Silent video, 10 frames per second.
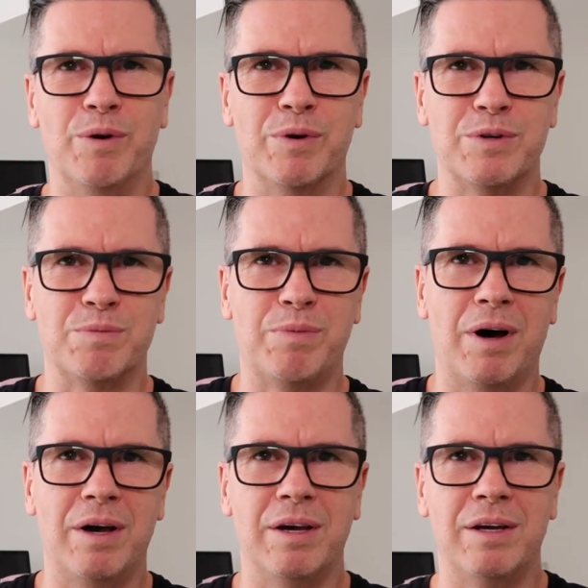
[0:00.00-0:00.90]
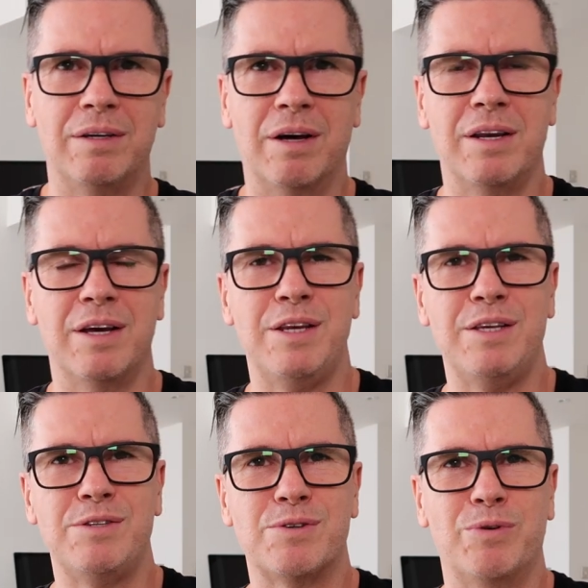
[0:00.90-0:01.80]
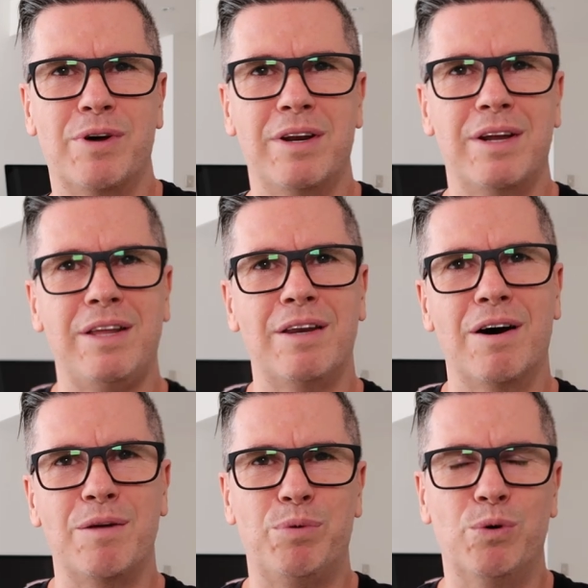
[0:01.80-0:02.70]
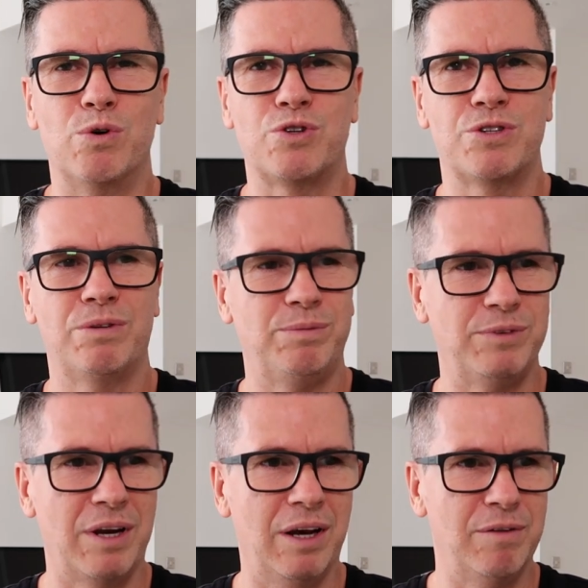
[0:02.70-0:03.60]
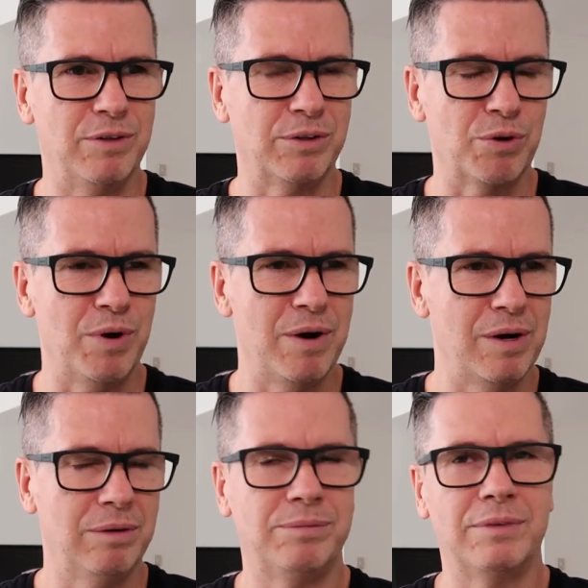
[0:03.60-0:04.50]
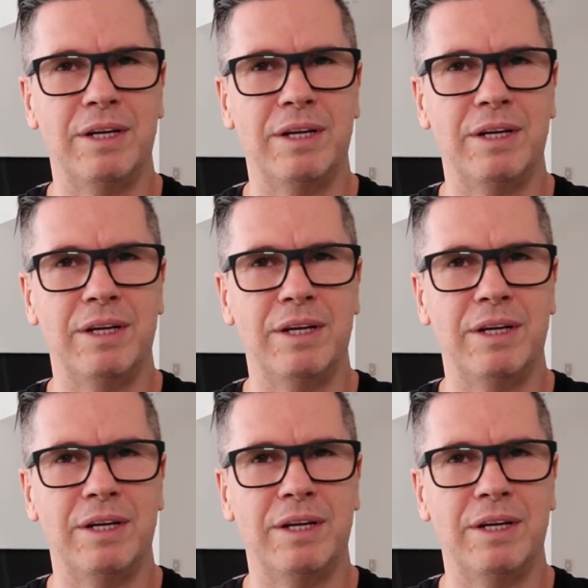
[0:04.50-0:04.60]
I wanted to buy a 1980s or 1989 Porsche 911 Carrera.